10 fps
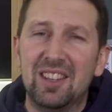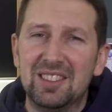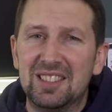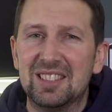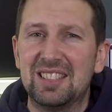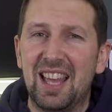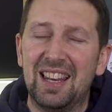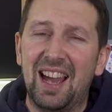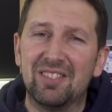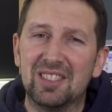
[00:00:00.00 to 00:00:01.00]
earned the descent
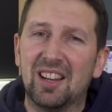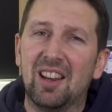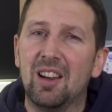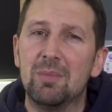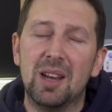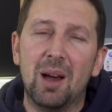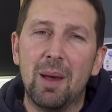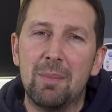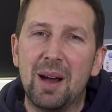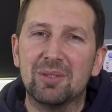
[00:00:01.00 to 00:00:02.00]
after climbing up
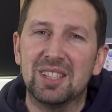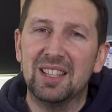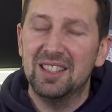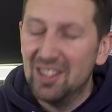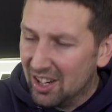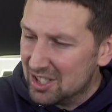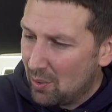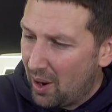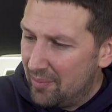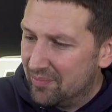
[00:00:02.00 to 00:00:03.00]
that mountain." Nice
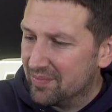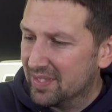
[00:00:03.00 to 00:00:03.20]
one.